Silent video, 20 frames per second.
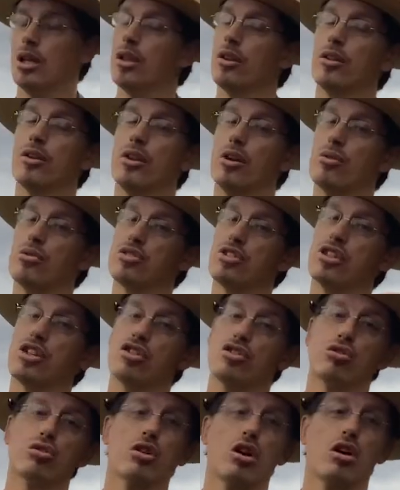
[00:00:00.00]
Those
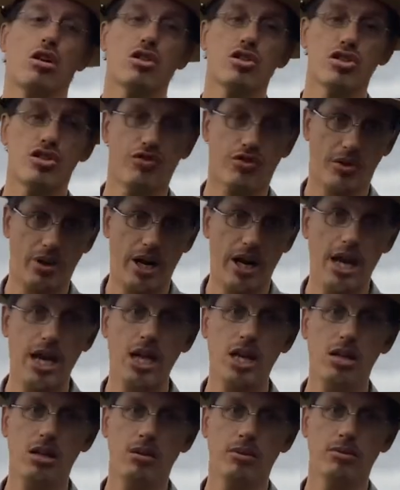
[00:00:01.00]
initial calls for
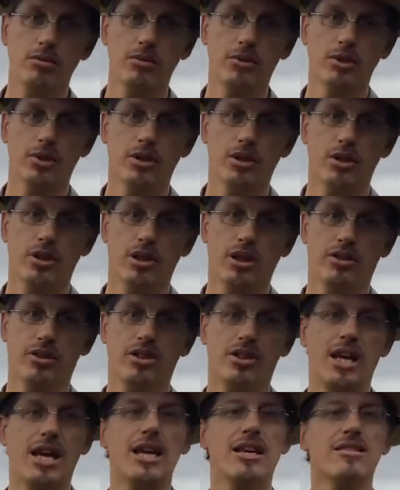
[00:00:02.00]
aid in the
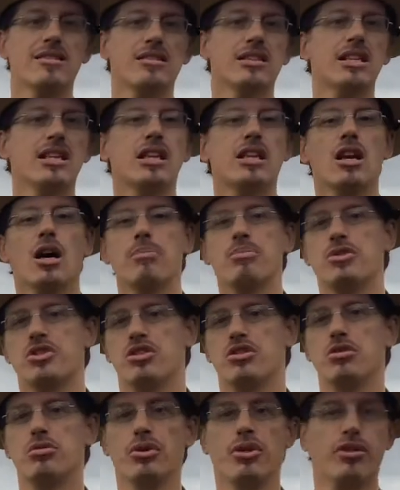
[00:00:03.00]
days leading up
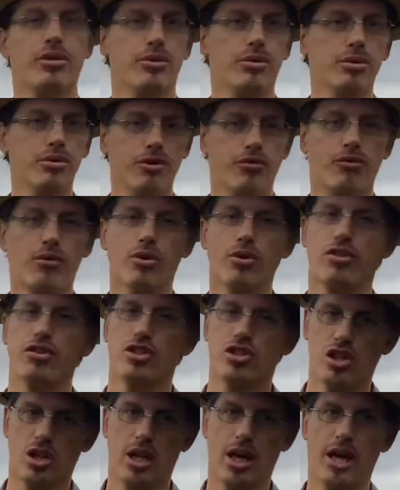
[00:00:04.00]
to and through the 4th of
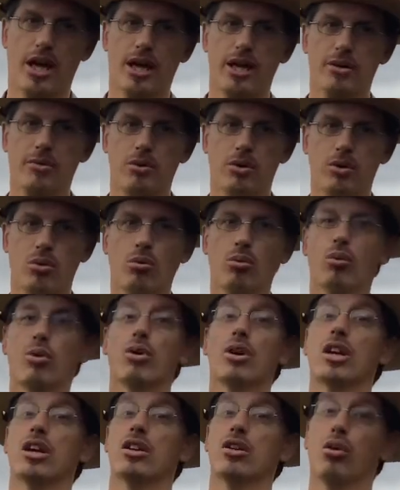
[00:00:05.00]
July were
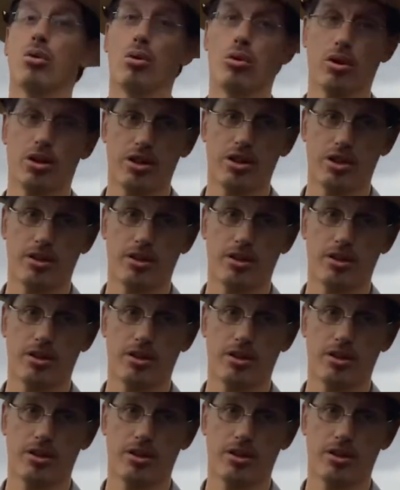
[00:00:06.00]
ignored.